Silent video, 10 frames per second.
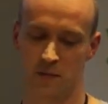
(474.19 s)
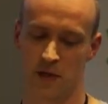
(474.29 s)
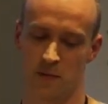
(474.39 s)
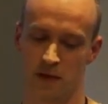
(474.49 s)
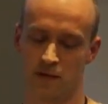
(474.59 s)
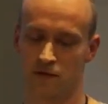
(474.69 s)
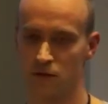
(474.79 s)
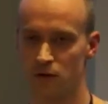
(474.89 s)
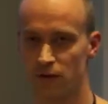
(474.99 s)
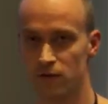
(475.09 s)
Maybe if
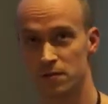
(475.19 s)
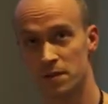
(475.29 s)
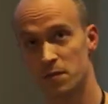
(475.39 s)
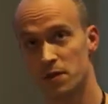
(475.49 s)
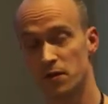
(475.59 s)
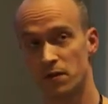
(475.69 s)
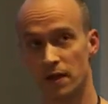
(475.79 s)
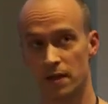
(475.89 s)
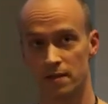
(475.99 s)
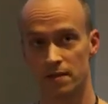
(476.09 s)
you have Gutenberg, you
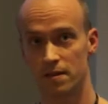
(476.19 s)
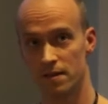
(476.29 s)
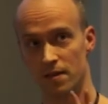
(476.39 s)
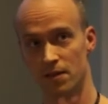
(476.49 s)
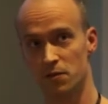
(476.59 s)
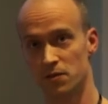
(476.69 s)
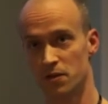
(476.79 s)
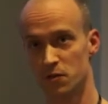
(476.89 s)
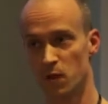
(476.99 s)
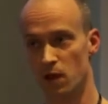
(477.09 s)
can use
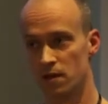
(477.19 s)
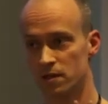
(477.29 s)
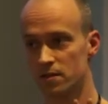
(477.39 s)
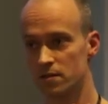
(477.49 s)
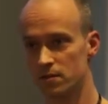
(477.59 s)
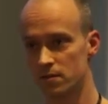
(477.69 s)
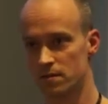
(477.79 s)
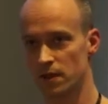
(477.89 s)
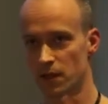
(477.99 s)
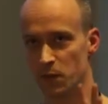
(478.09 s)
those blocks to
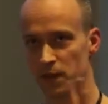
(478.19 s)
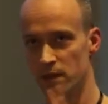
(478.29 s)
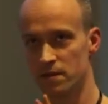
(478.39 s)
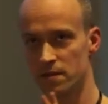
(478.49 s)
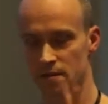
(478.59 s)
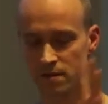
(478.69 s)
really build